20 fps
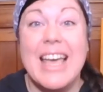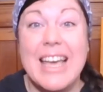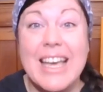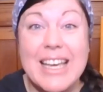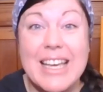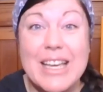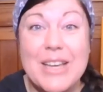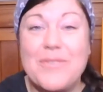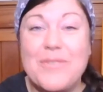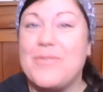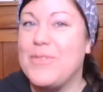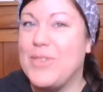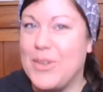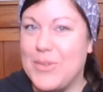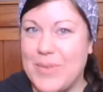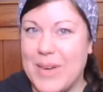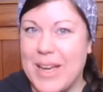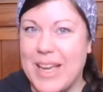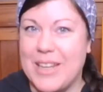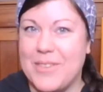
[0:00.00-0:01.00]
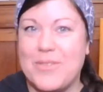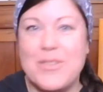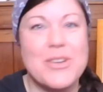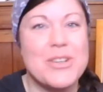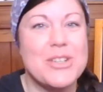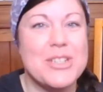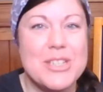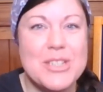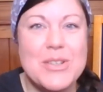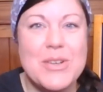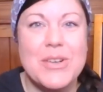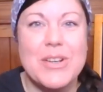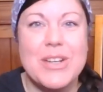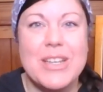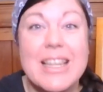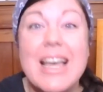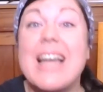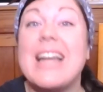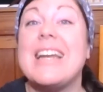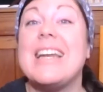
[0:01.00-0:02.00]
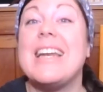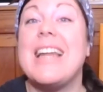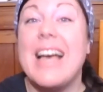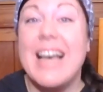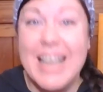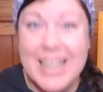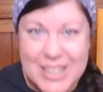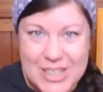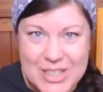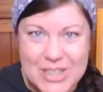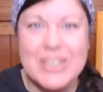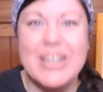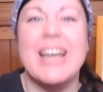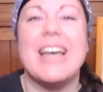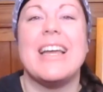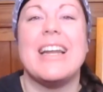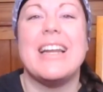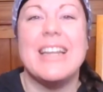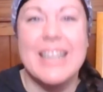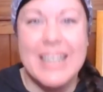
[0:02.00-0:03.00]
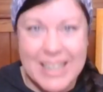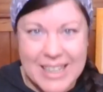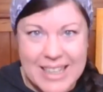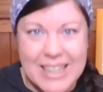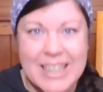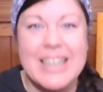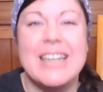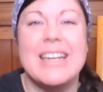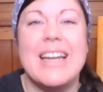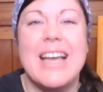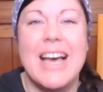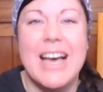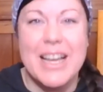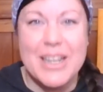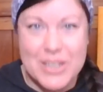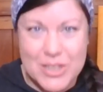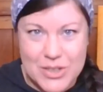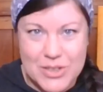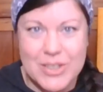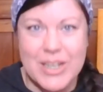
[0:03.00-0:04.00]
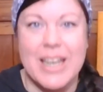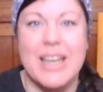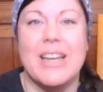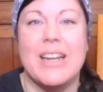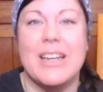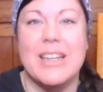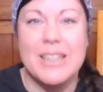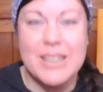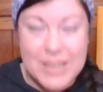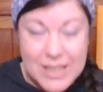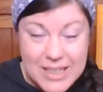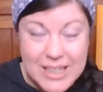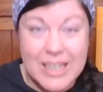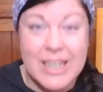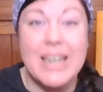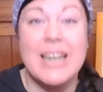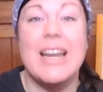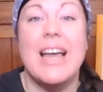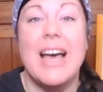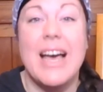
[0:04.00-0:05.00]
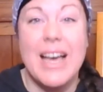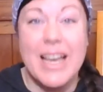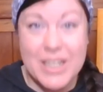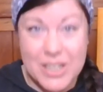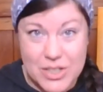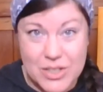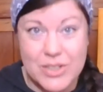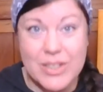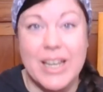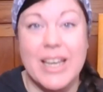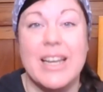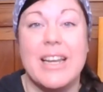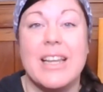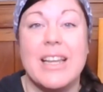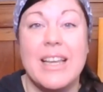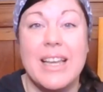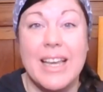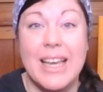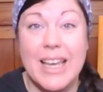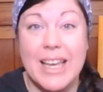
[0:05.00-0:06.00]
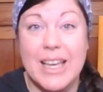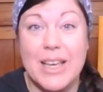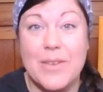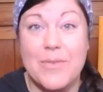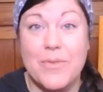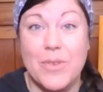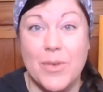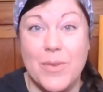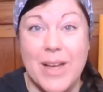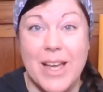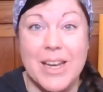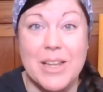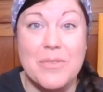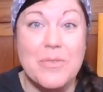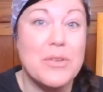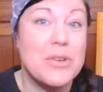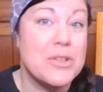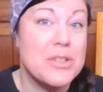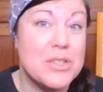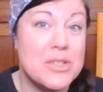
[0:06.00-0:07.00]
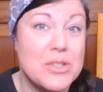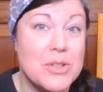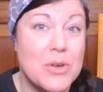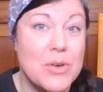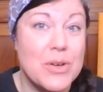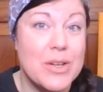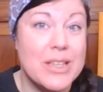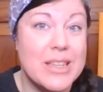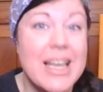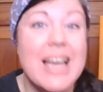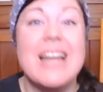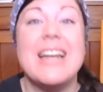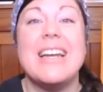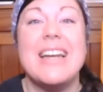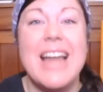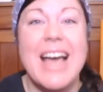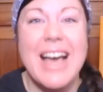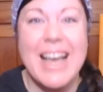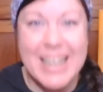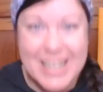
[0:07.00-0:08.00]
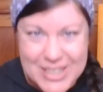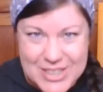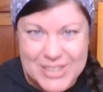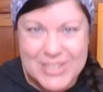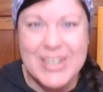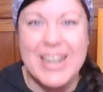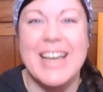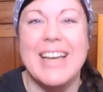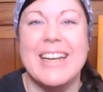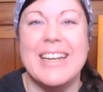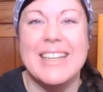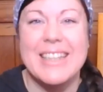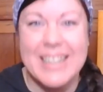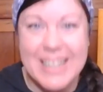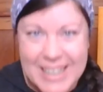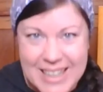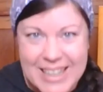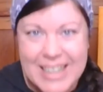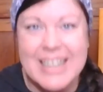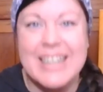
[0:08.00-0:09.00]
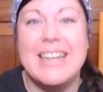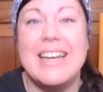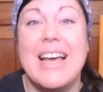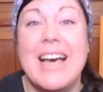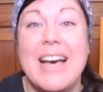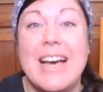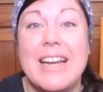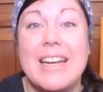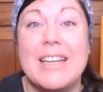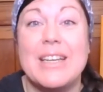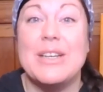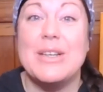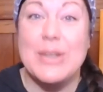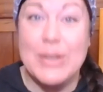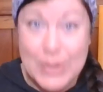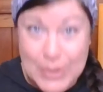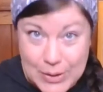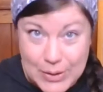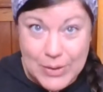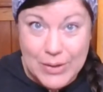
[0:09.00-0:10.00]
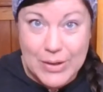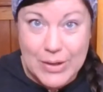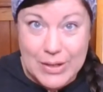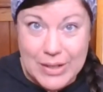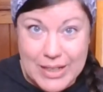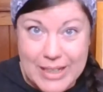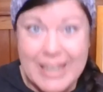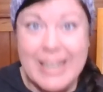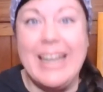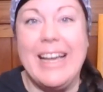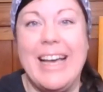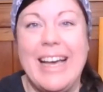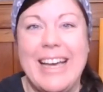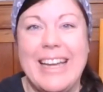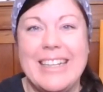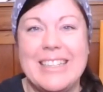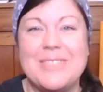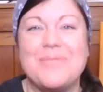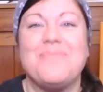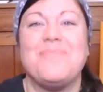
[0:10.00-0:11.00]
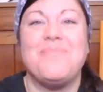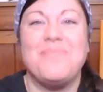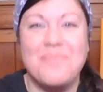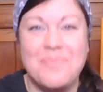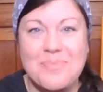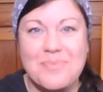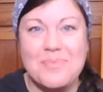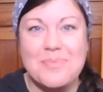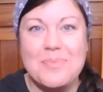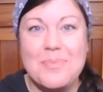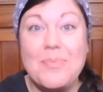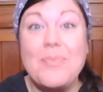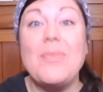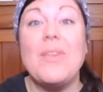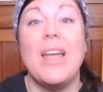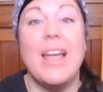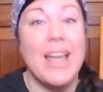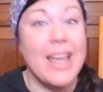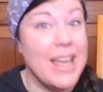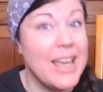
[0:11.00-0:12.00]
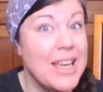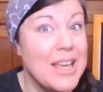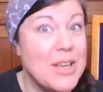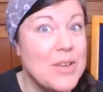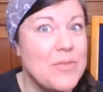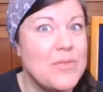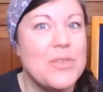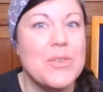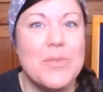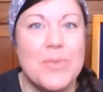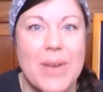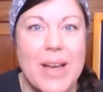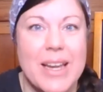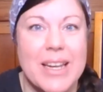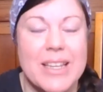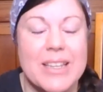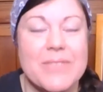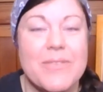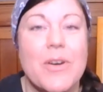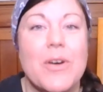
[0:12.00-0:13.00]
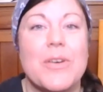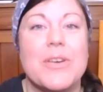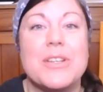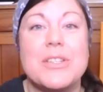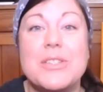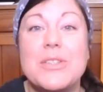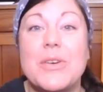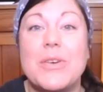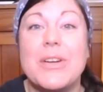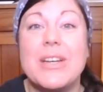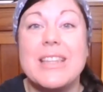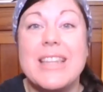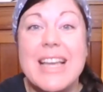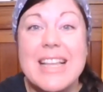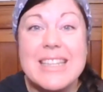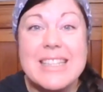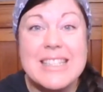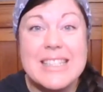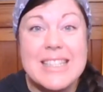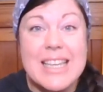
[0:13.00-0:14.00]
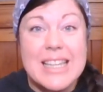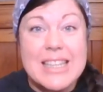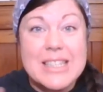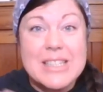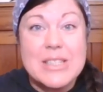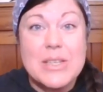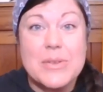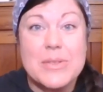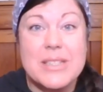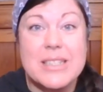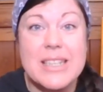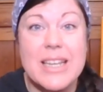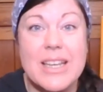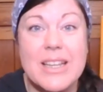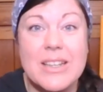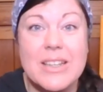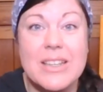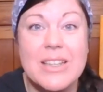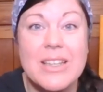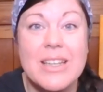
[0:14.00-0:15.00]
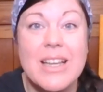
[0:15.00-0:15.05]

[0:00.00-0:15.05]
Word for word: If you're ready for a story, then nod your head. Nod your head. Nod your head. If you're ready for a story, then nod your head. Nod your head. If you're ready for a story, then sit so still.